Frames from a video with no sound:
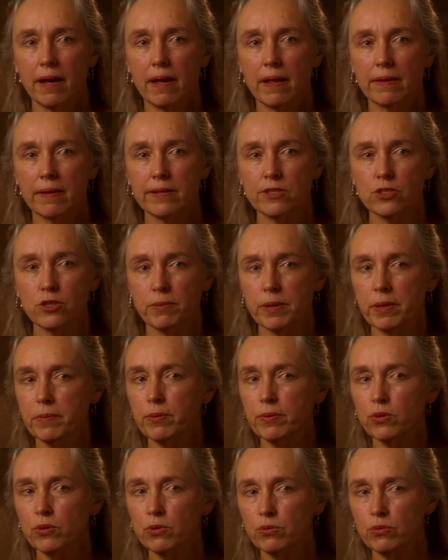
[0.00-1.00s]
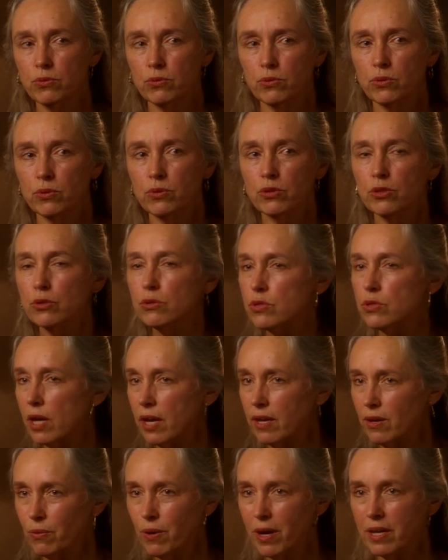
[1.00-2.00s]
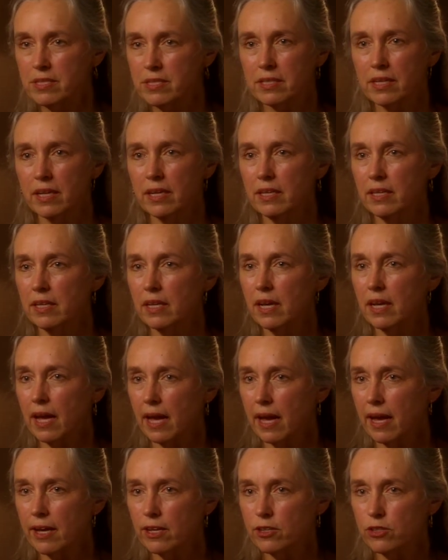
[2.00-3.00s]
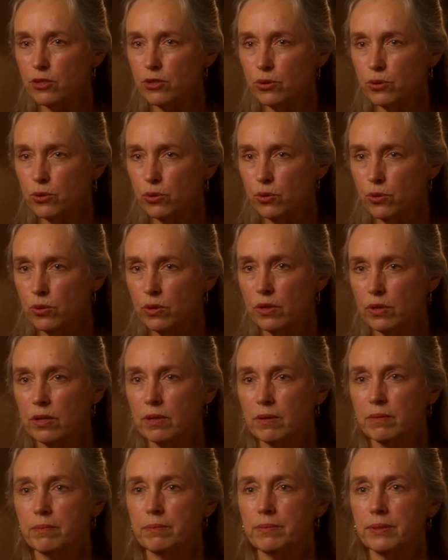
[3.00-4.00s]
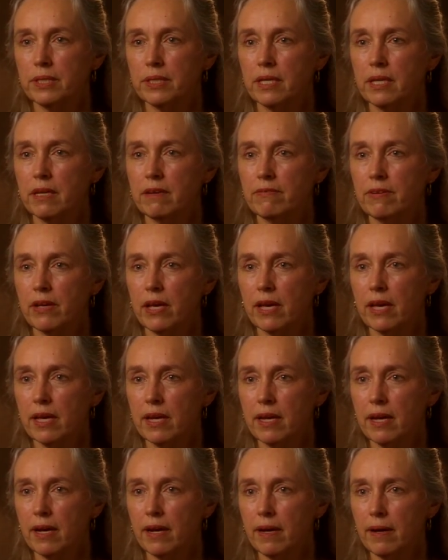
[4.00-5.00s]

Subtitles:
These are people who use ayahuasca and who believe in,